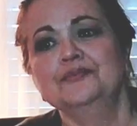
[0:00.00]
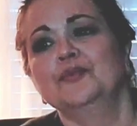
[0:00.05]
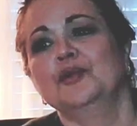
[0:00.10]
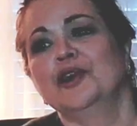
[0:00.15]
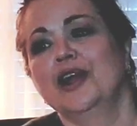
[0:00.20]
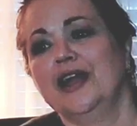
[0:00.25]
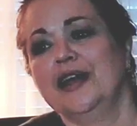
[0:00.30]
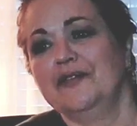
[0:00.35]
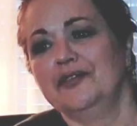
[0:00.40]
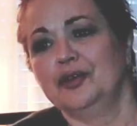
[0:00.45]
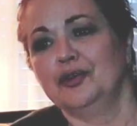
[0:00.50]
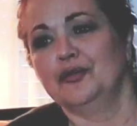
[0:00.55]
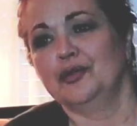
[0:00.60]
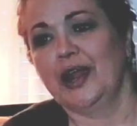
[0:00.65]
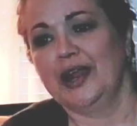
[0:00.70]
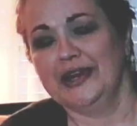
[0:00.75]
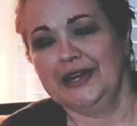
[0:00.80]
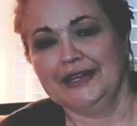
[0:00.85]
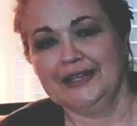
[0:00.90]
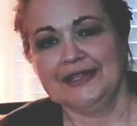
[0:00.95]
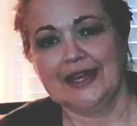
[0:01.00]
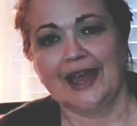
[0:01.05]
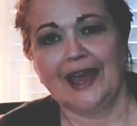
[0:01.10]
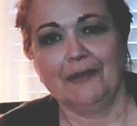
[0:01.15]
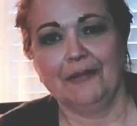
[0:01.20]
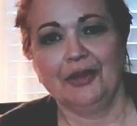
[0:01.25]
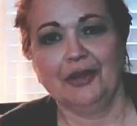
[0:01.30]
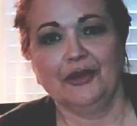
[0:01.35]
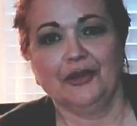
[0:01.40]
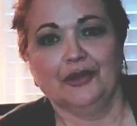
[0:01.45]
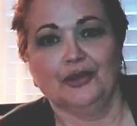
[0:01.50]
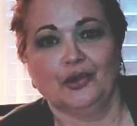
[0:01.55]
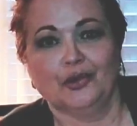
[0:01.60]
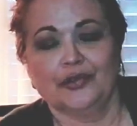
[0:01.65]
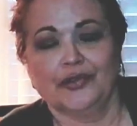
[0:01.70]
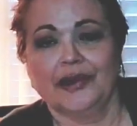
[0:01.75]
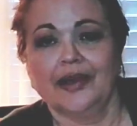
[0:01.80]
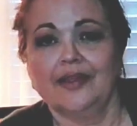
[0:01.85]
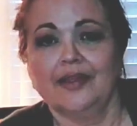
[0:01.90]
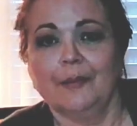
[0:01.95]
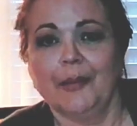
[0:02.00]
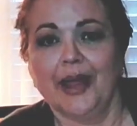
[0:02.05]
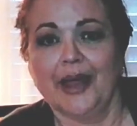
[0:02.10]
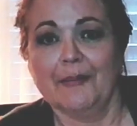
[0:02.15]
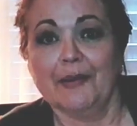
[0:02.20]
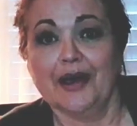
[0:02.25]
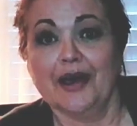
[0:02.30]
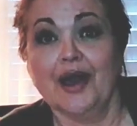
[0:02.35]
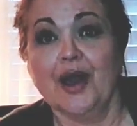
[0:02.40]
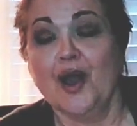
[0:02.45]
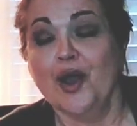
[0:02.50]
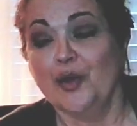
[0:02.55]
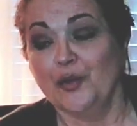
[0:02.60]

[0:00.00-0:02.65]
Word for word: We're having a rainy time here in North Alabama.